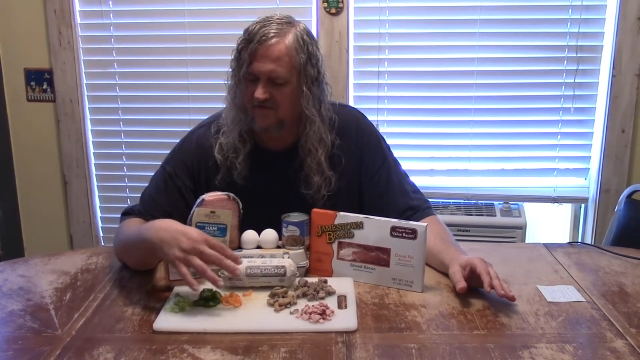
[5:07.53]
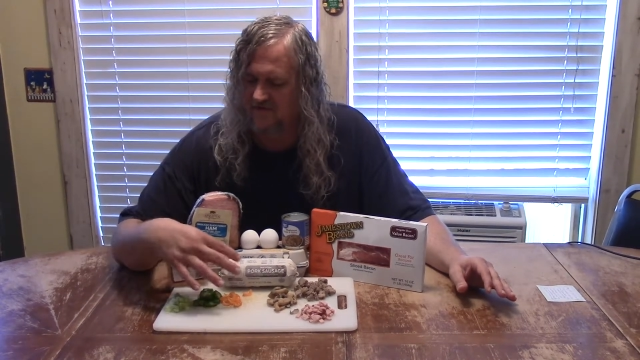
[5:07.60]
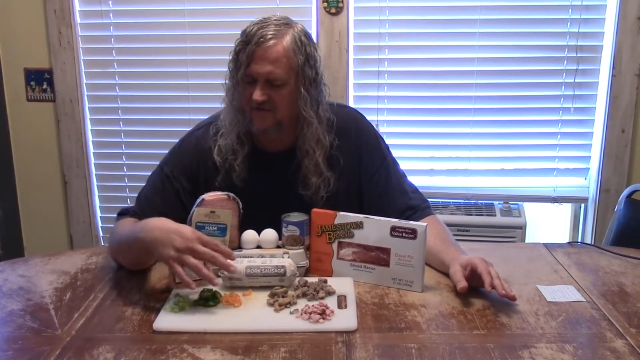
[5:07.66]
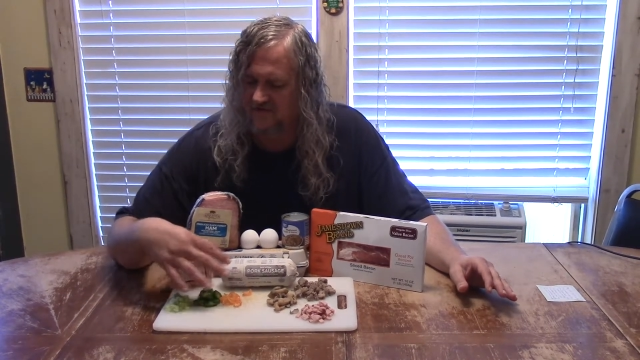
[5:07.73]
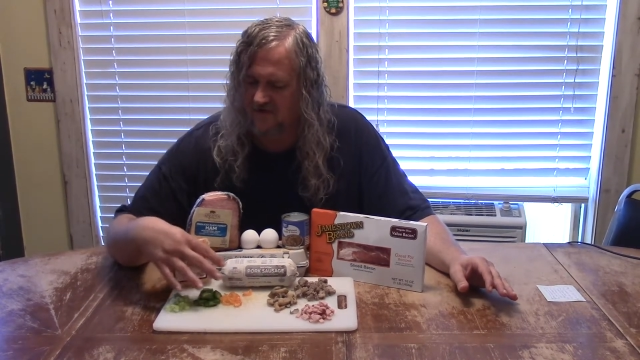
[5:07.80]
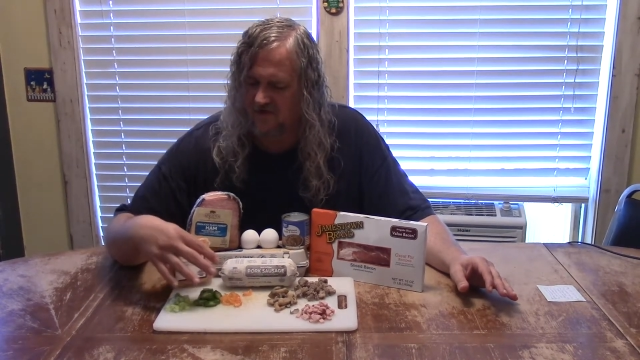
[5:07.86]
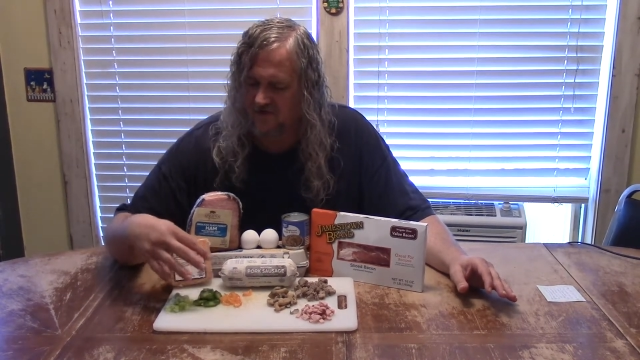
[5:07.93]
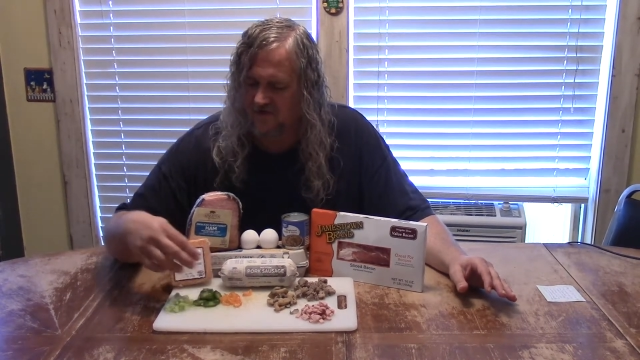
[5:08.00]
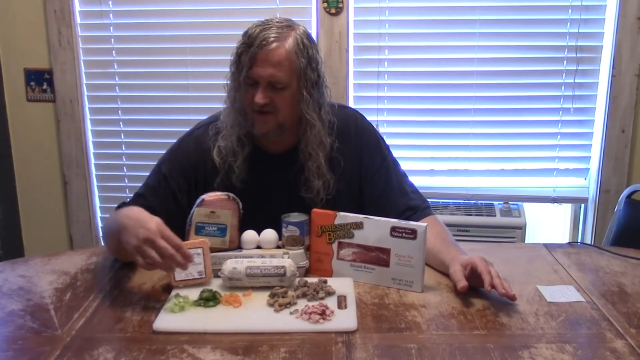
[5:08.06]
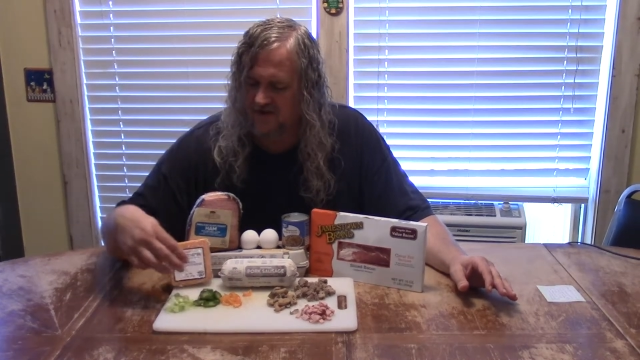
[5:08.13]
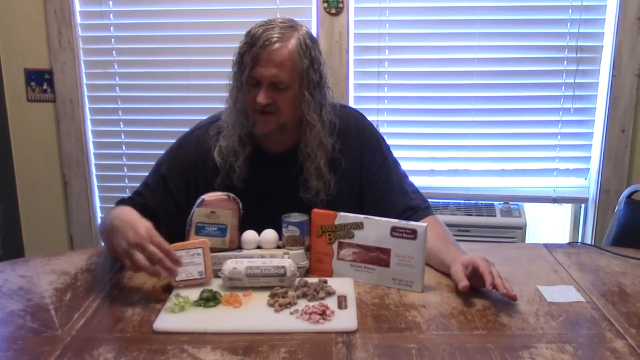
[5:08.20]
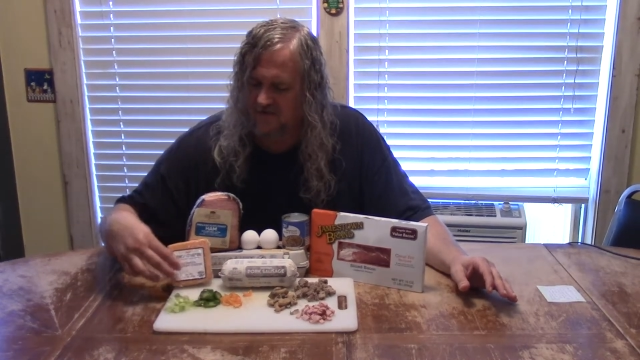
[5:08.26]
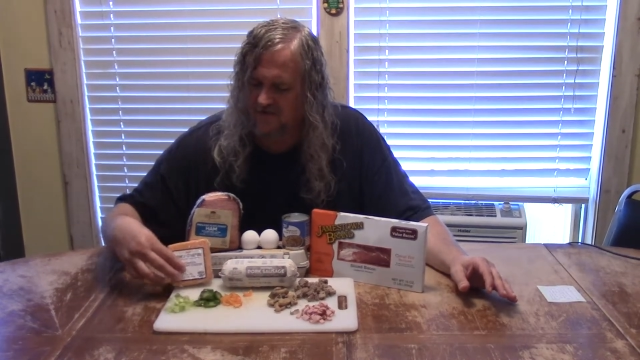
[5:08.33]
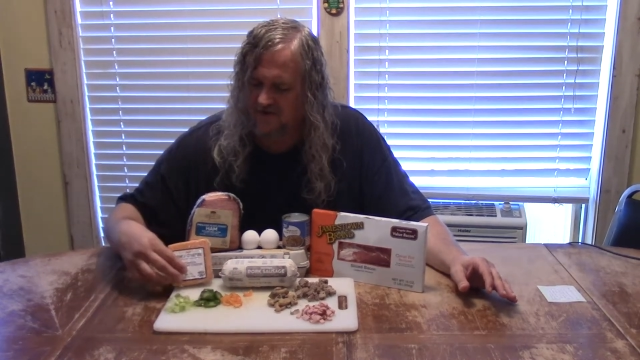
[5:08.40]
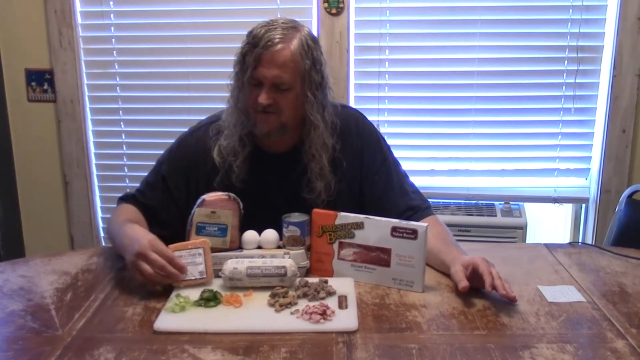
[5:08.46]
things all
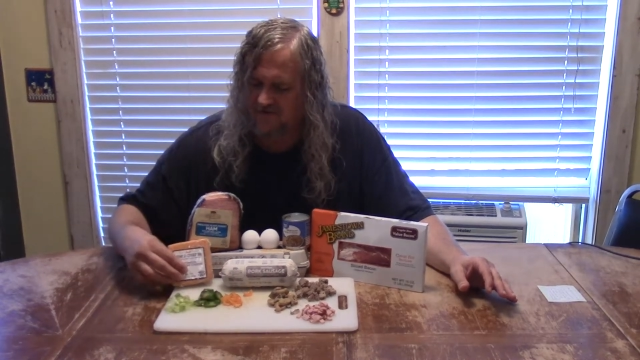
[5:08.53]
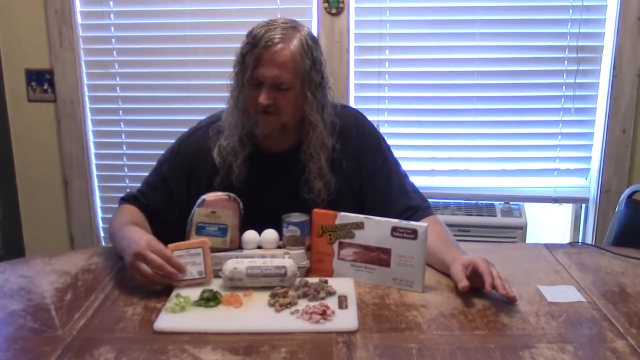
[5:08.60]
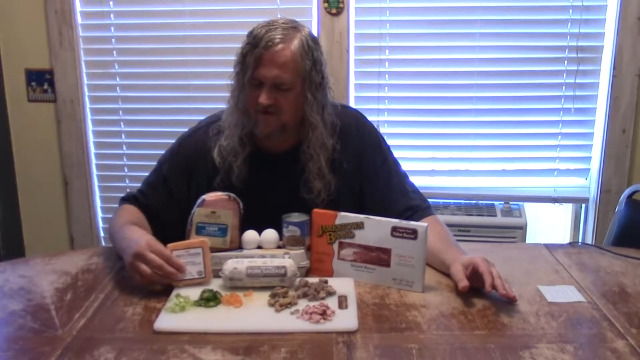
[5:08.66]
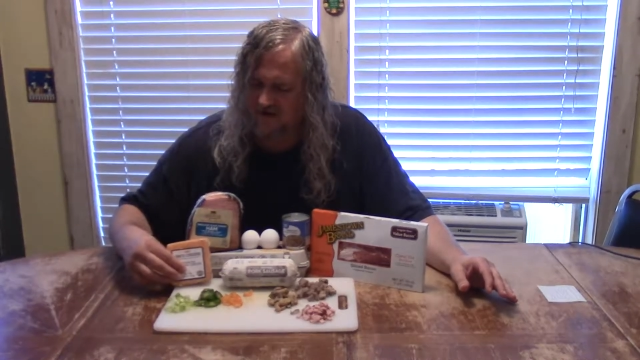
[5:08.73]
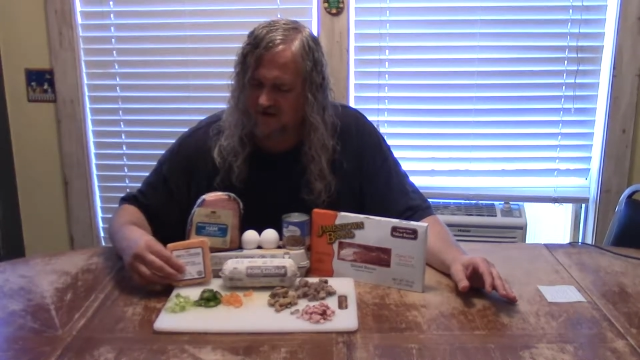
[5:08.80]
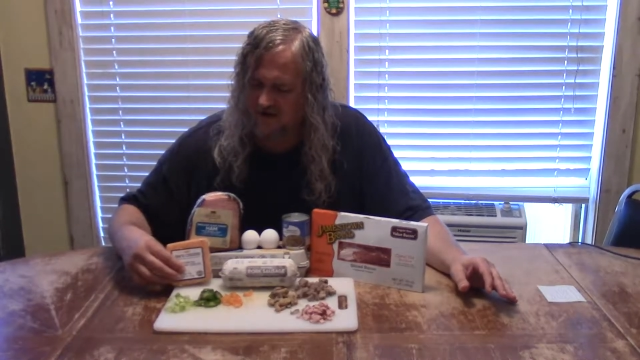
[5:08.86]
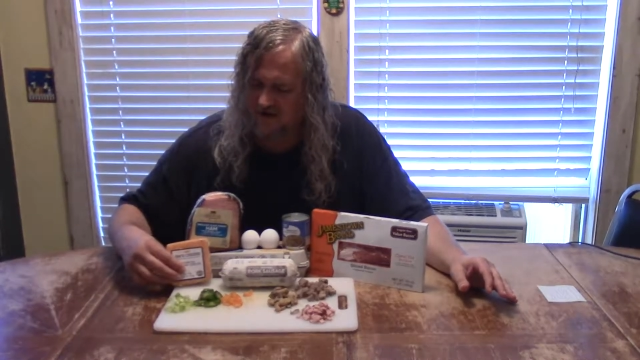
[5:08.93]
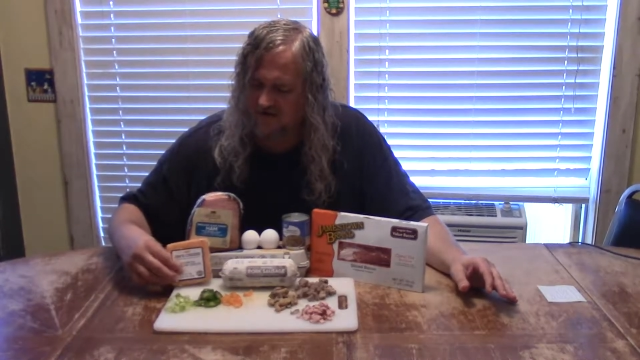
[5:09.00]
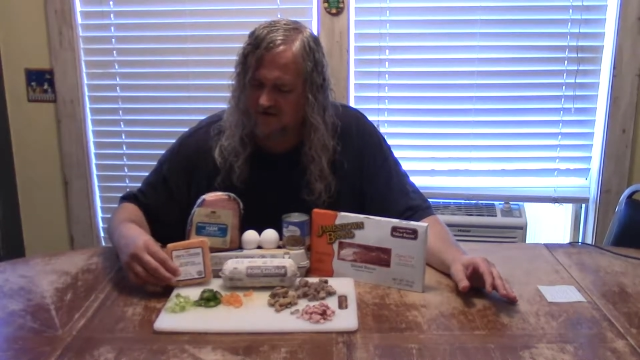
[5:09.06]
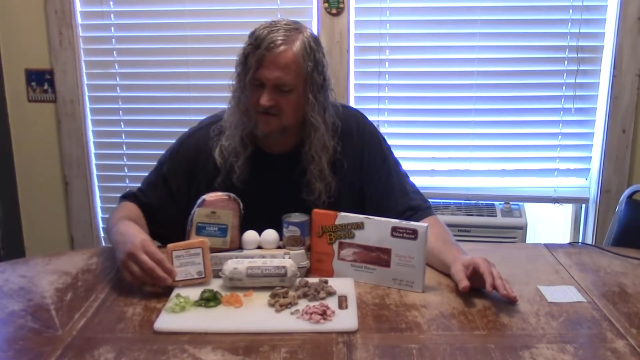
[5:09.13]
tend to be very